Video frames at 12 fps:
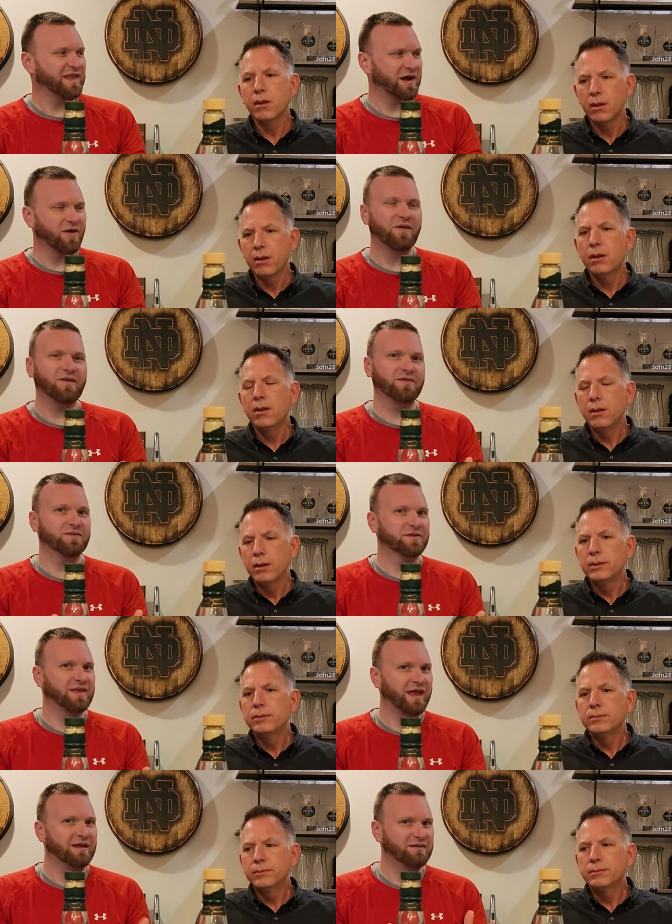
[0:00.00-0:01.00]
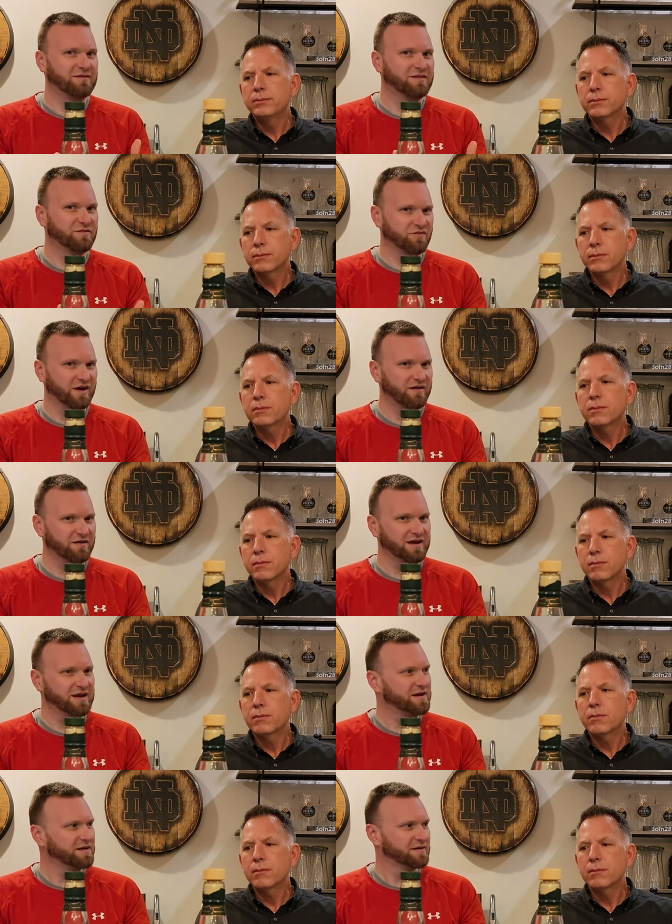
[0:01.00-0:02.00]
Speaker 1: They all taste
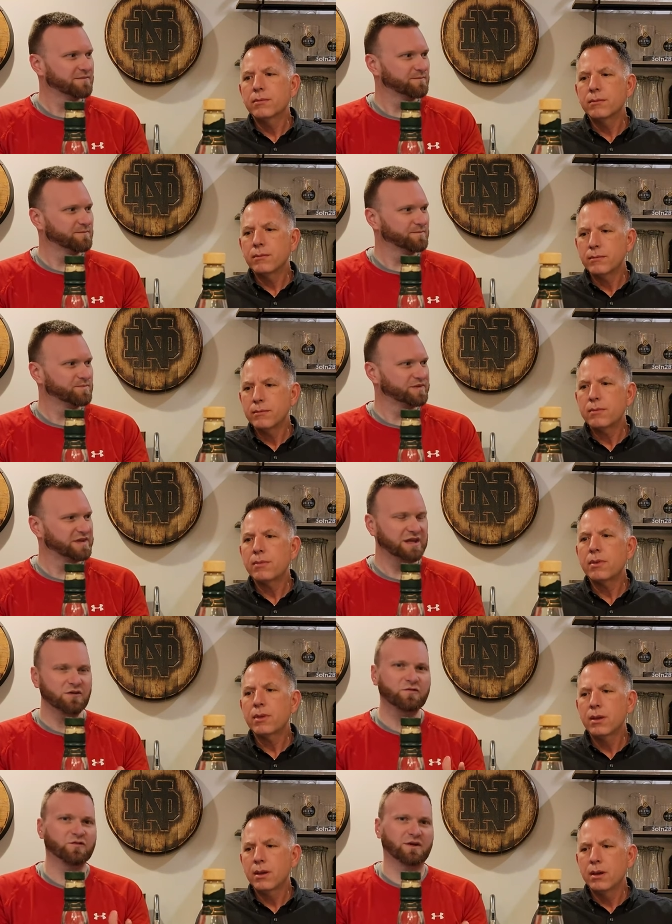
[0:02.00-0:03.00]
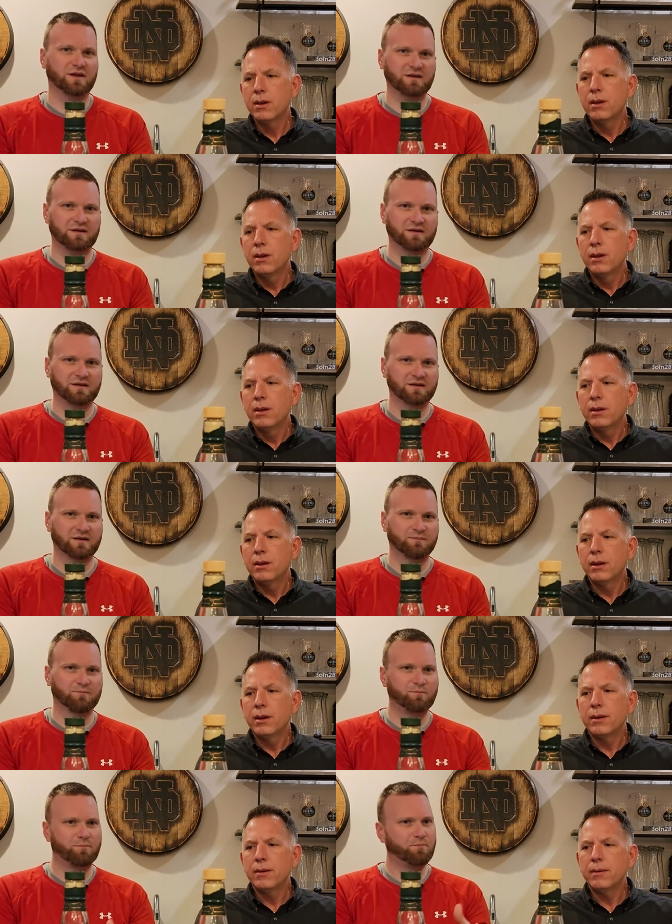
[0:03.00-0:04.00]
very different.
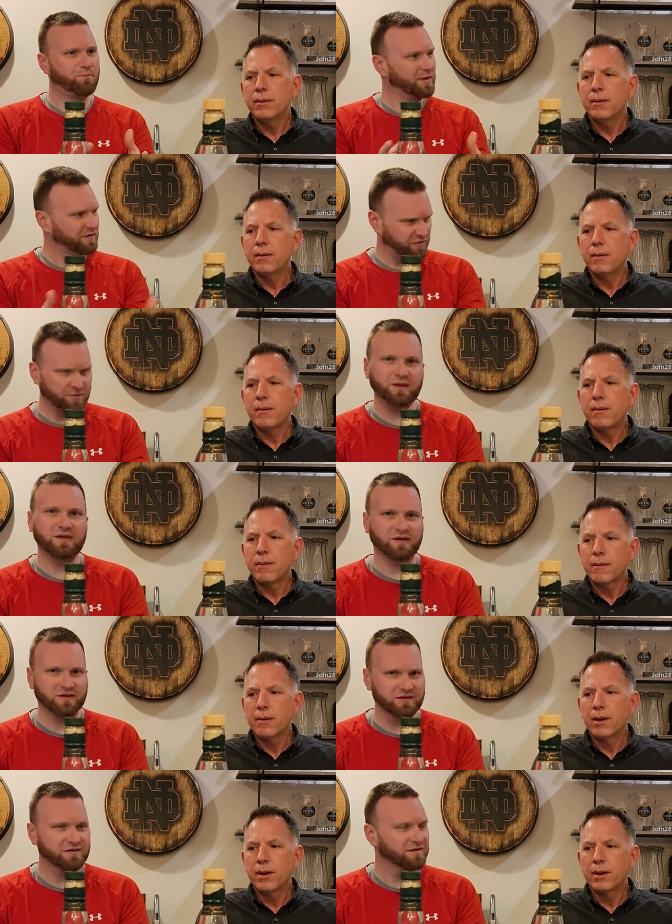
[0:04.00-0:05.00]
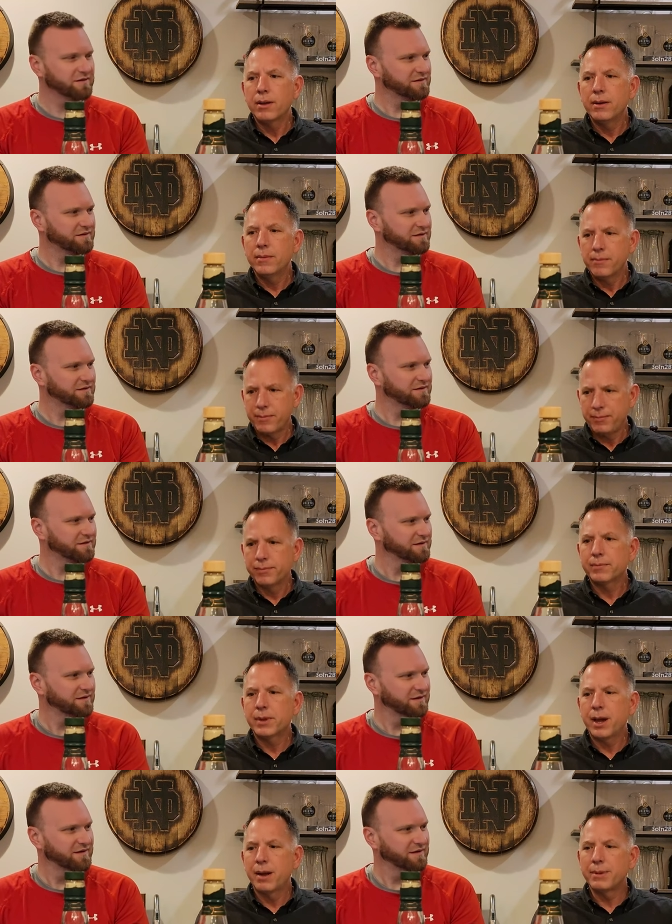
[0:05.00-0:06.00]
Yeah. But familiar
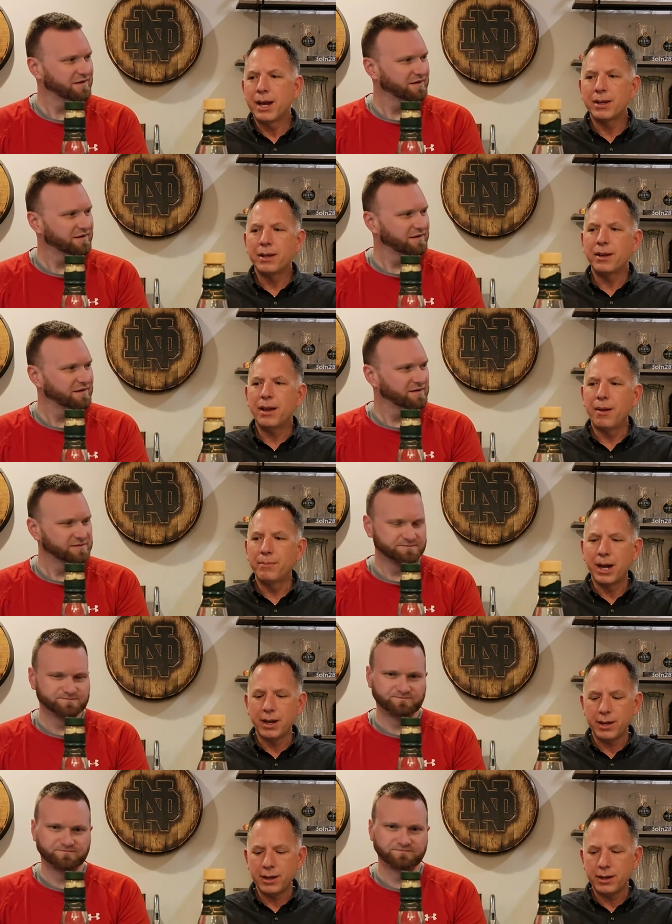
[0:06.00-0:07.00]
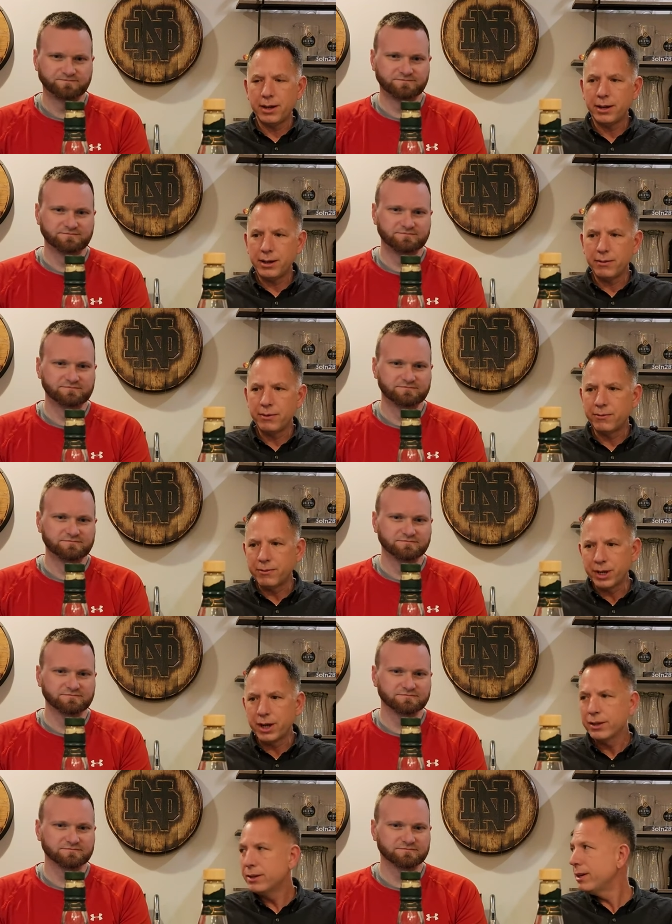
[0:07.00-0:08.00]
Speaker 2: I'm not. I'm not getting any of the
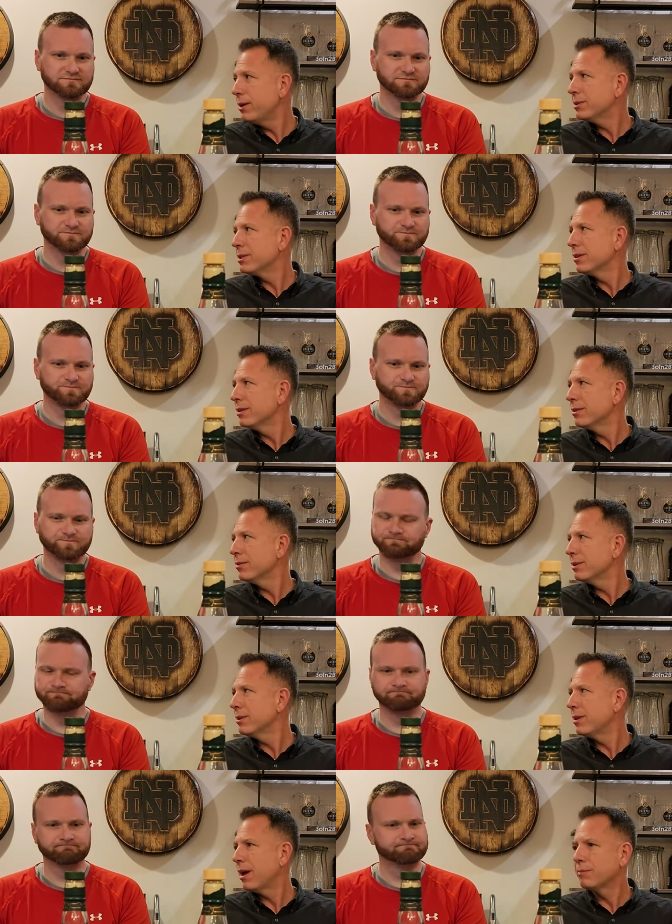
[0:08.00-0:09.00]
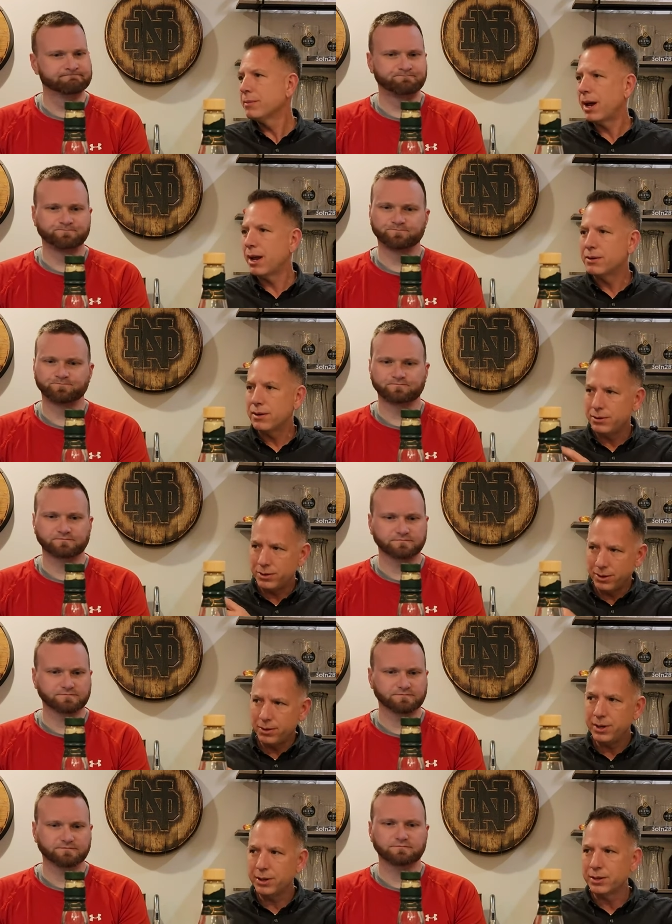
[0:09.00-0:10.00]
vanilla notes on this one. i
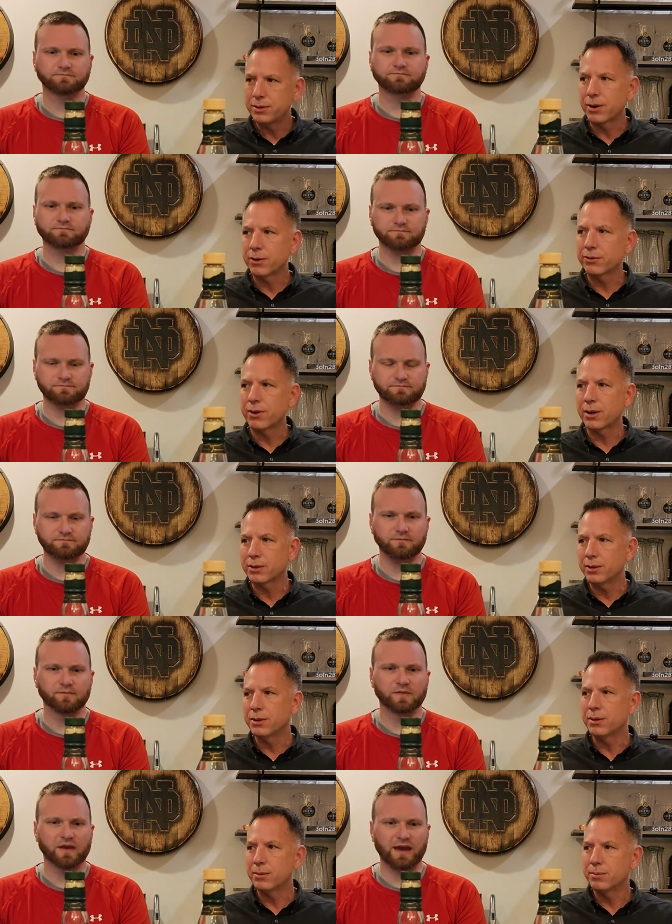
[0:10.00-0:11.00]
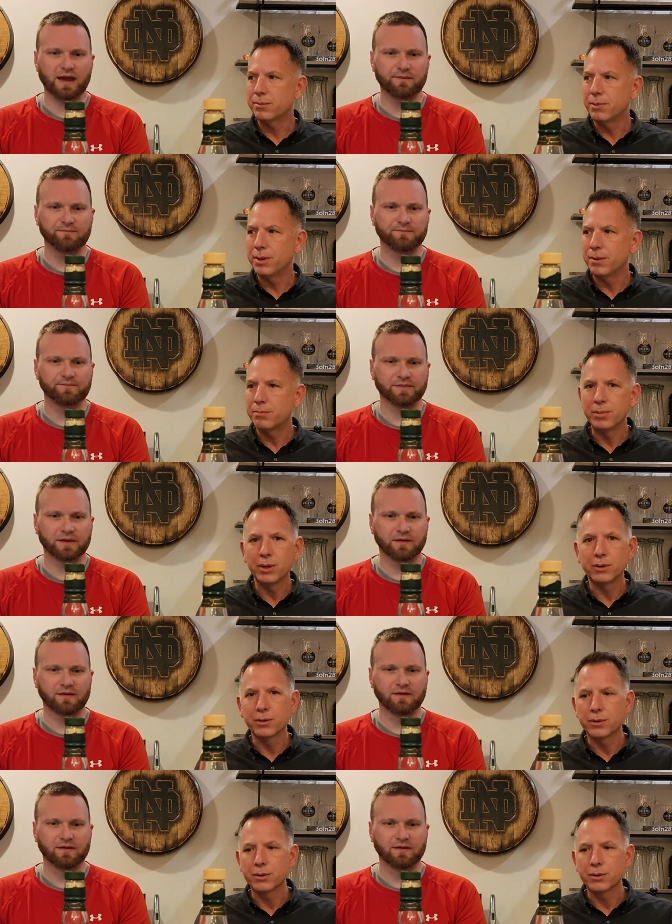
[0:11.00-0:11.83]
do get the dark chocolate, though. Yeah. That bitter